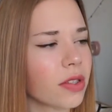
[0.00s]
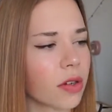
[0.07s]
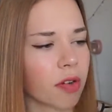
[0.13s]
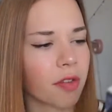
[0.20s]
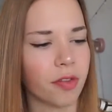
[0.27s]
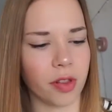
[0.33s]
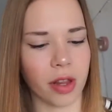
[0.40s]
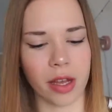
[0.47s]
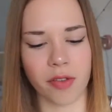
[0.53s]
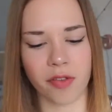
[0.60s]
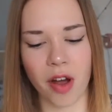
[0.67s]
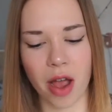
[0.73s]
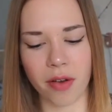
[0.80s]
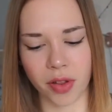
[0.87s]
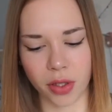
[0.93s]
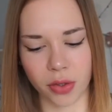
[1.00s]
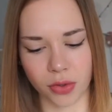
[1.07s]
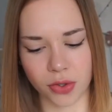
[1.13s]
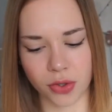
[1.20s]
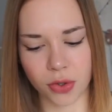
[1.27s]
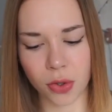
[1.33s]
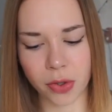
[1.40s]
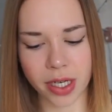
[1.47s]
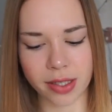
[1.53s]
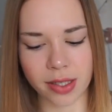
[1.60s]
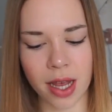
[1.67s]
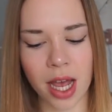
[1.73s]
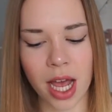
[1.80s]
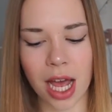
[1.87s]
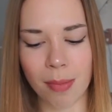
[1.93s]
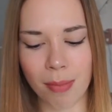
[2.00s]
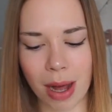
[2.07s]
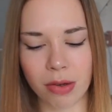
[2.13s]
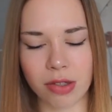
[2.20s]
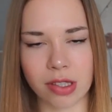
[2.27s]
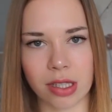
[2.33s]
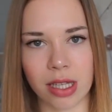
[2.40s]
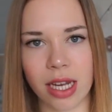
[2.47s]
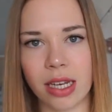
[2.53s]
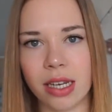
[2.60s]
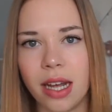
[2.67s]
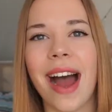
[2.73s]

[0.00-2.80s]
or like 5 little stories about Selena.